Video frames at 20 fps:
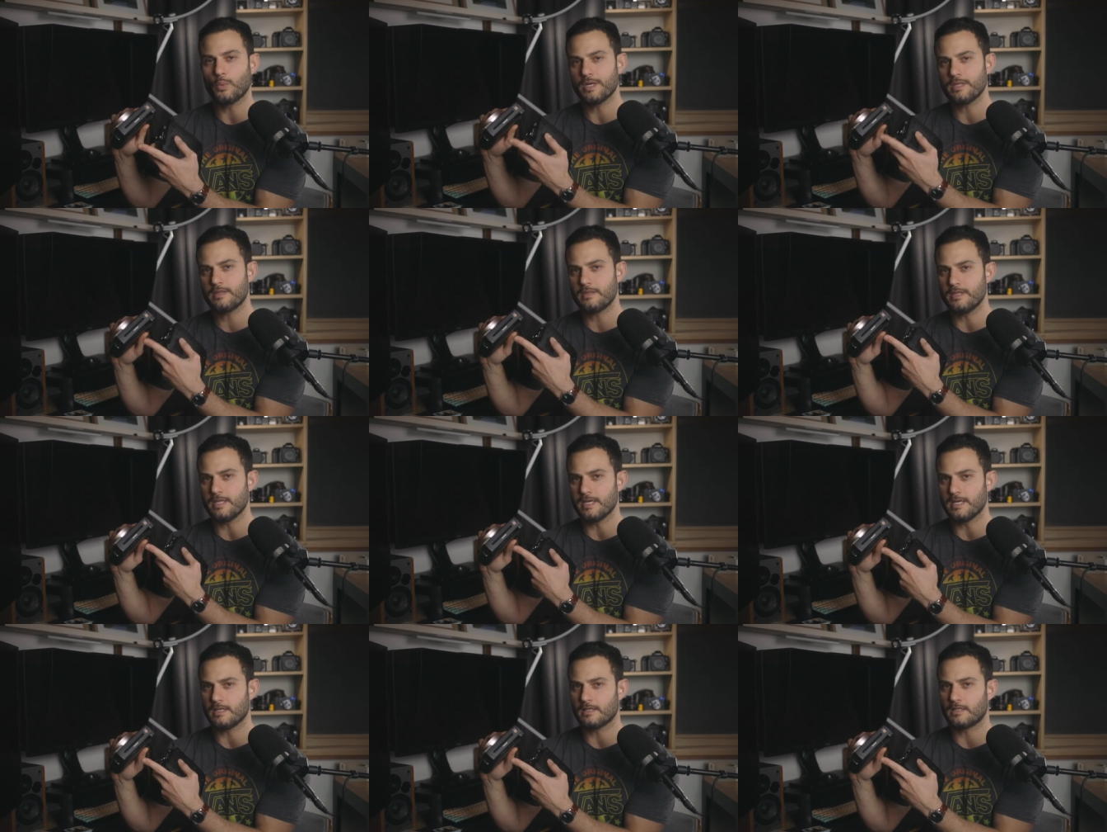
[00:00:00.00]

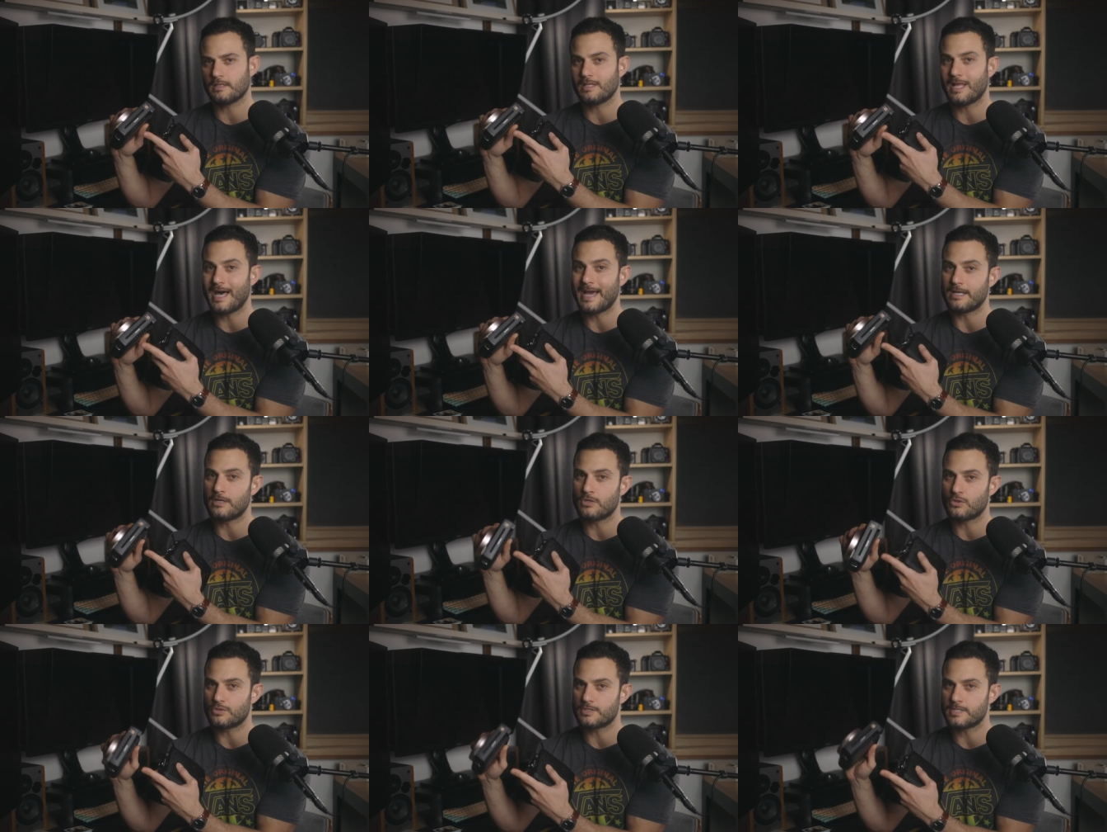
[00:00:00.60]
with the
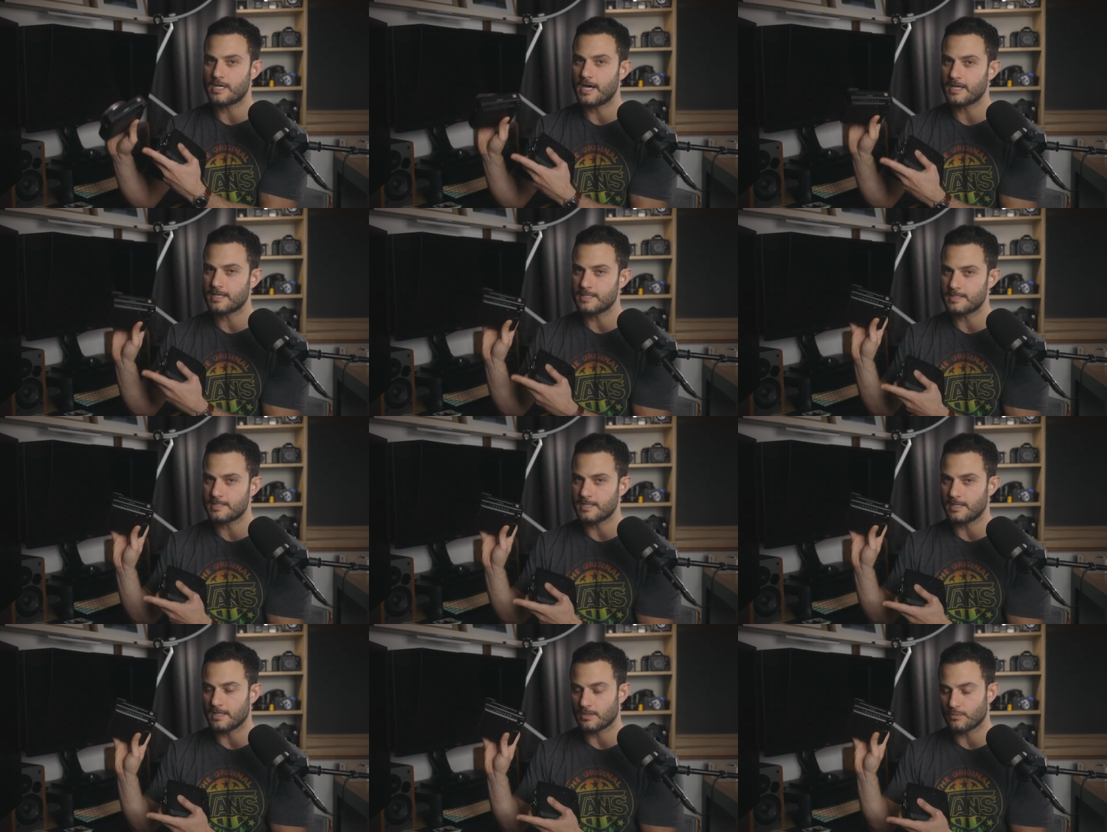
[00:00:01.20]
lighten or darken
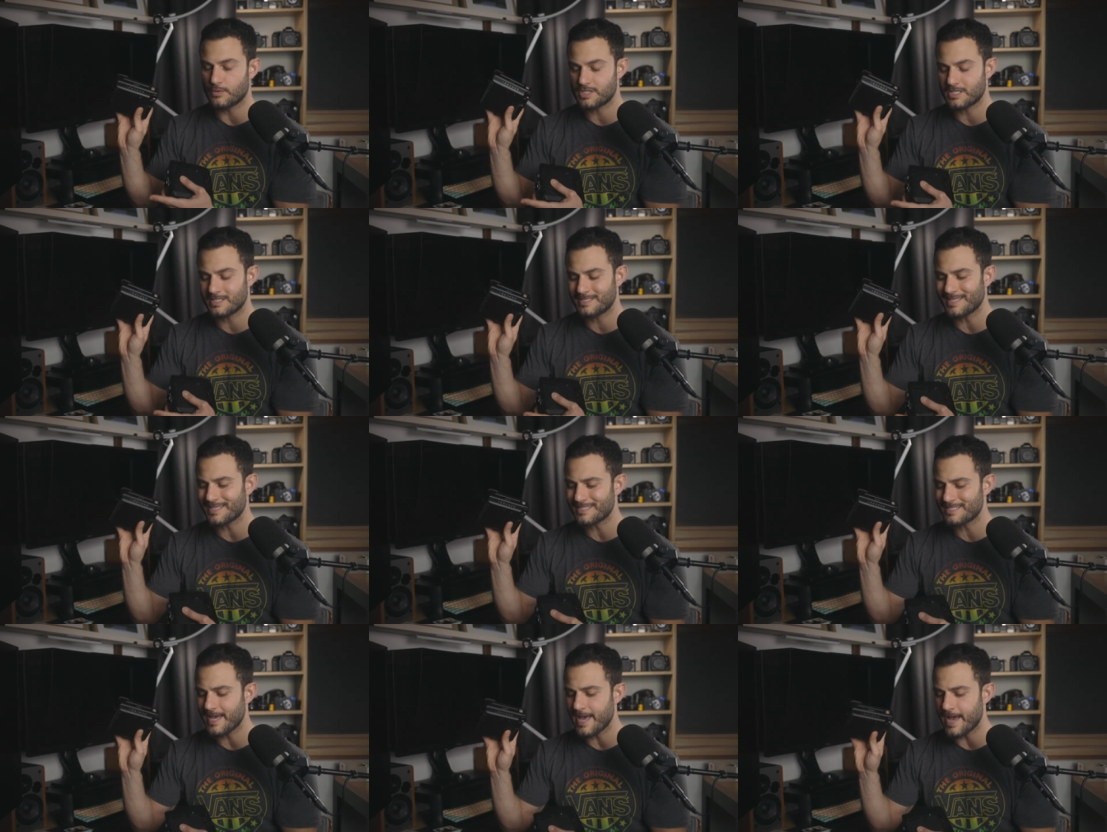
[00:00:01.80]
setting, which it
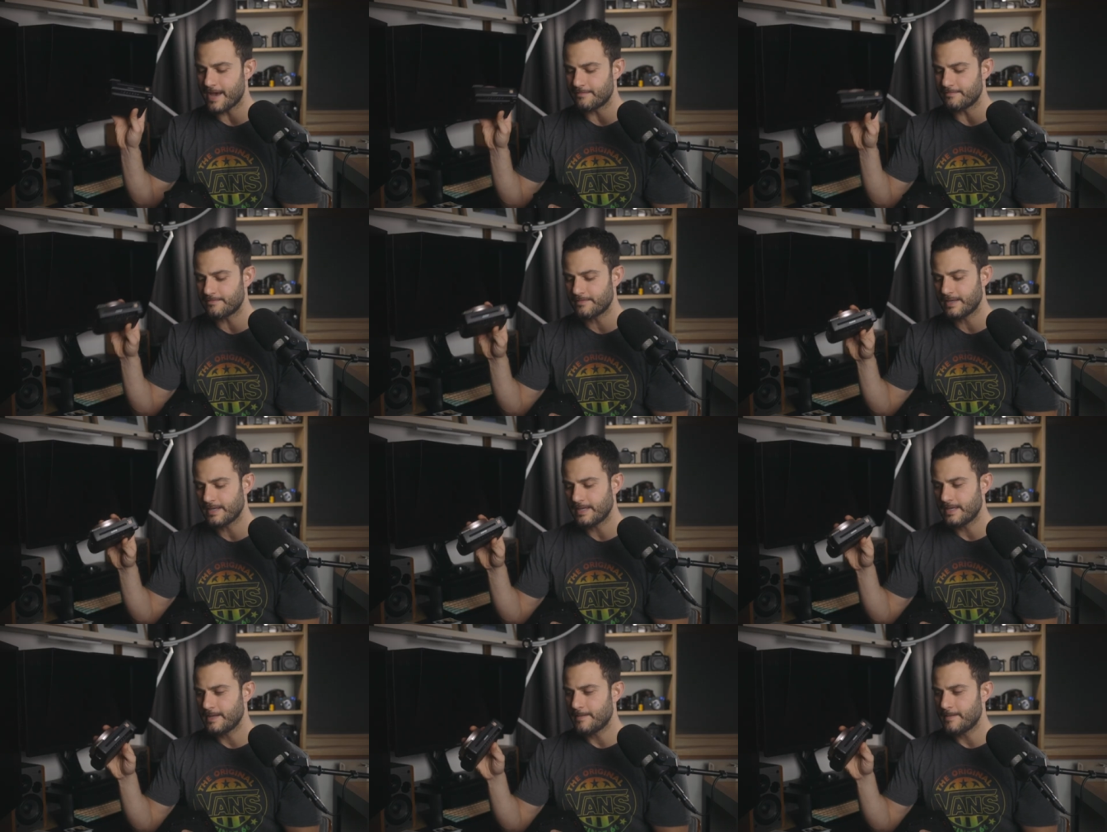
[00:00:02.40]
does have,